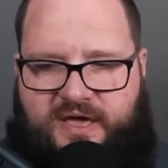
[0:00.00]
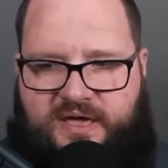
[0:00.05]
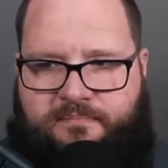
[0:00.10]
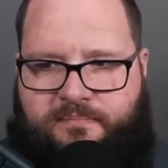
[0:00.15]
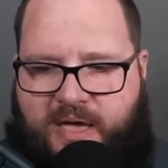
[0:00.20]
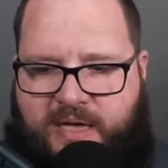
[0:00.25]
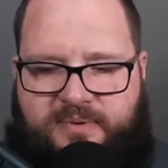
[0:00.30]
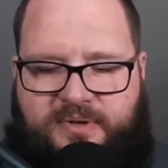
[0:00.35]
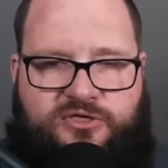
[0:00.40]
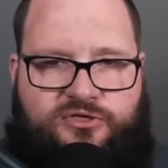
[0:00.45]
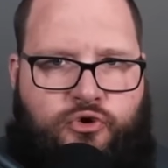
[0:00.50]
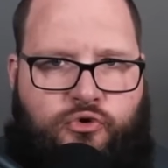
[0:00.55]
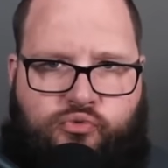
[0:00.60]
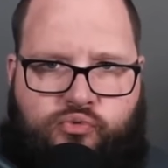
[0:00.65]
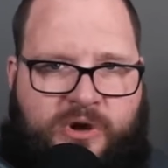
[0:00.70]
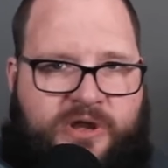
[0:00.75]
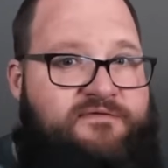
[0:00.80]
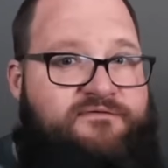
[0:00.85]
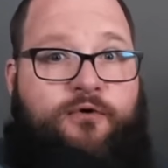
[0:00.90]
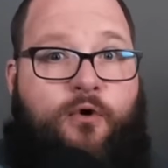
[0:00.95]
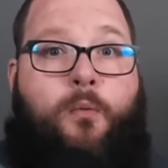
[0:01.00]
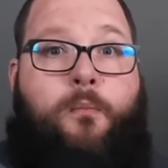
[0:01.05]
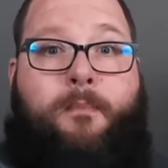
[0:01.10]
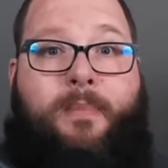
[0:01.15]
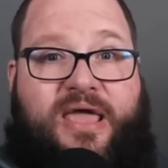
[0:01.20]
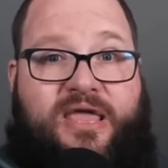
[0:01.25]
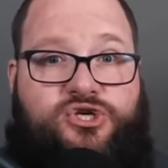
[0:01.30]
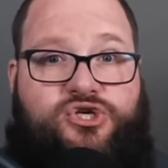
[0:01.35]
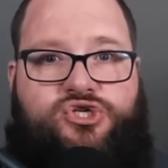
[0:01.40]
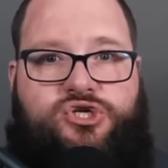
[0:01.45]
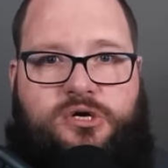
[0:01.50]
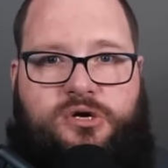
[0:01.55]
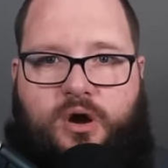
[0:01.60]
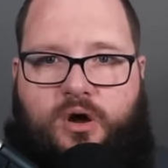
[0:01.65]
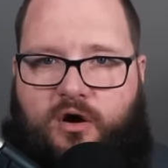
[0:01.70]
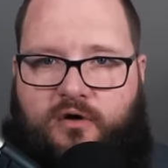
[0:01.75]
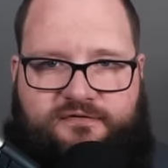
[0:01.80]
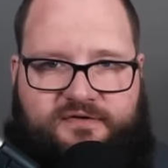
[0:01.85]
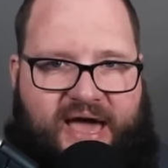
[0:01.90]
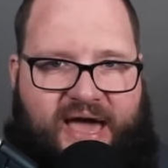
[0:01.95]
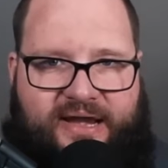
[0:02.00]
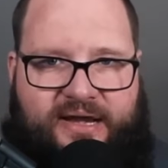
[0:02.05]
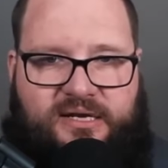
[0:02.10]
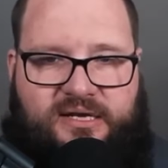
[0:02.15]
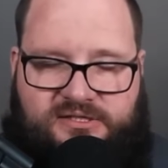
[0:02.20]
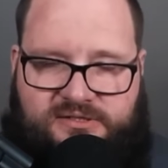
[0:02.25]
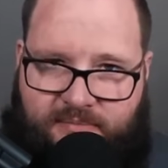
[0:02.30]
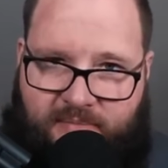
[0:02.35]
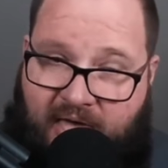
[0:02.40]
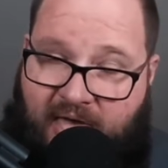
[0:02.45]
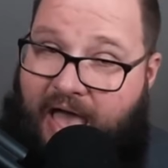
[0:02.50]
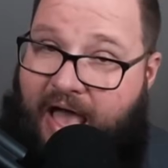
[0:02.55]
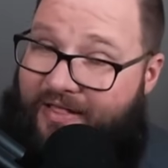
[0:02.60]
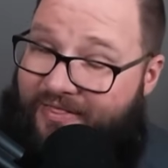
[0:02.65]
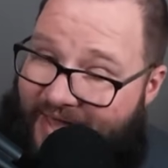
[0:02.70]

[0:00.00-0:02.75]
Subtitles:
of like maybe the reformation of Cataclysm,